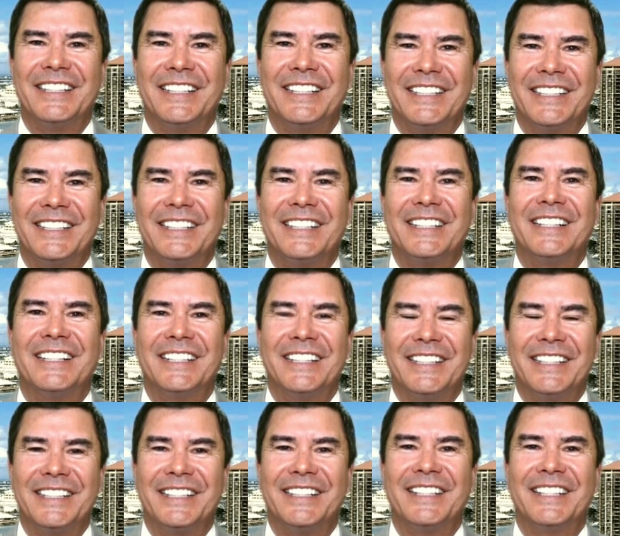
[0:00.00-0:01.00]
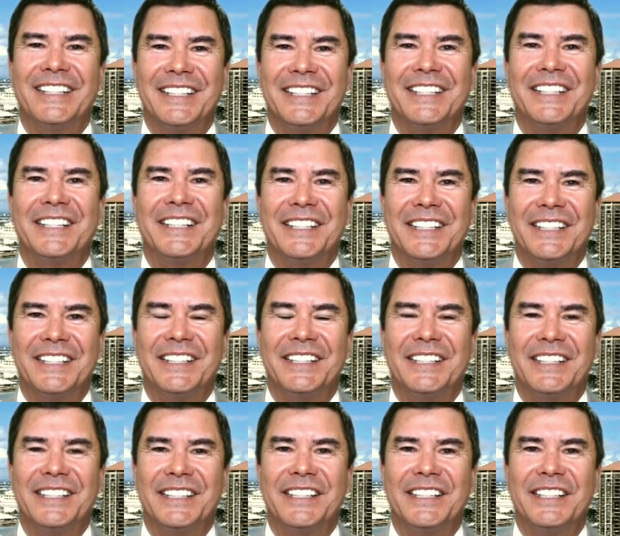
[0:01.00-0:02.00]

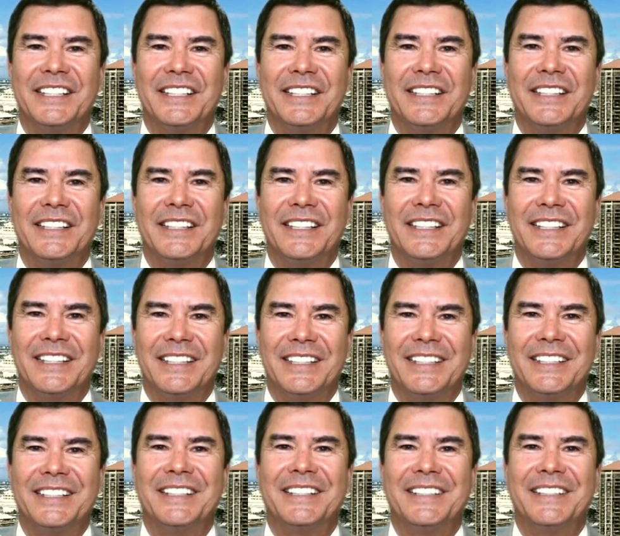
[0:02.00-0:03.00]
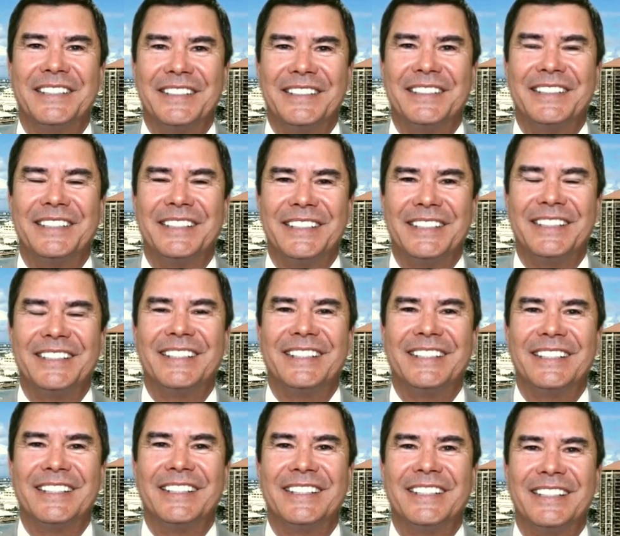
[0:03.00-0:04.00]

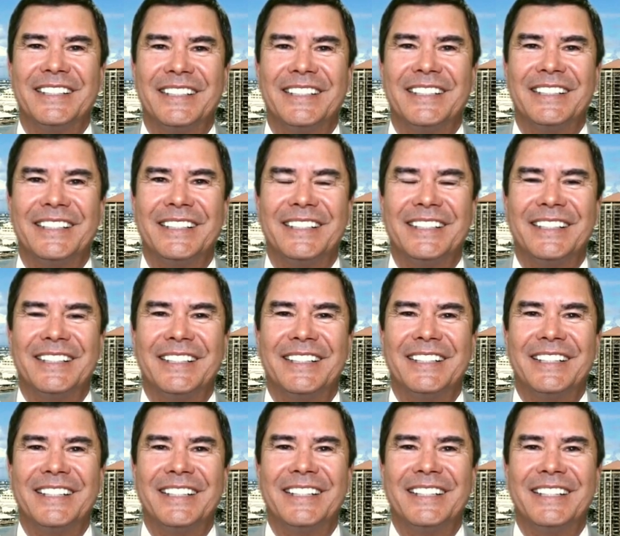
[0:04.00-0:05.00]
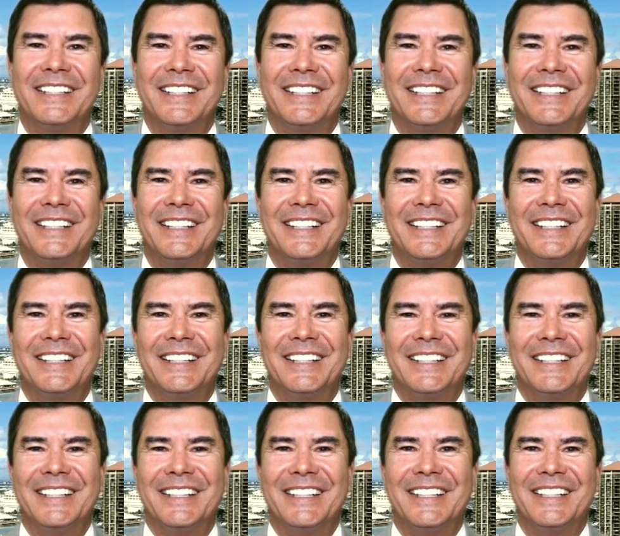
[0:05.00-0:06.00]

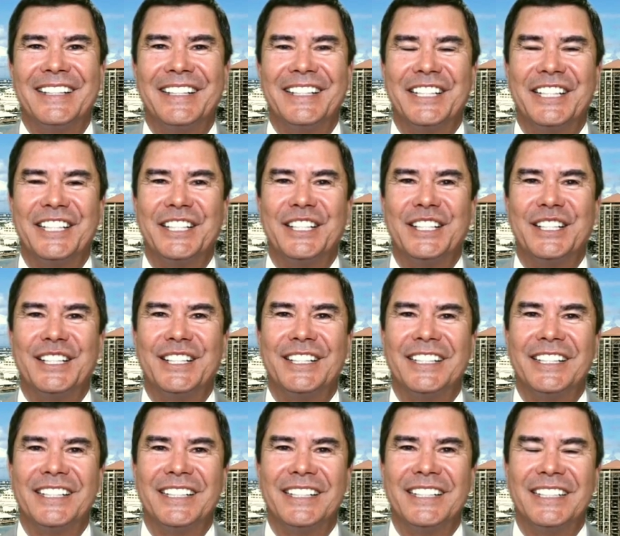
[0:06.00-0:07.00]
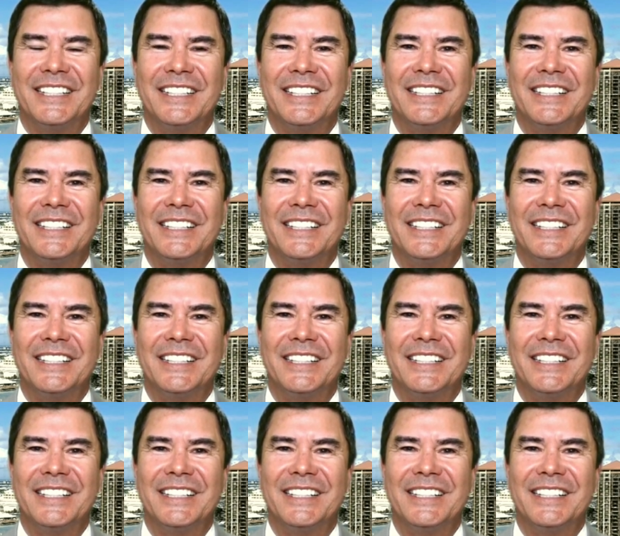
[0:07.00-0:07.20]
[no speech]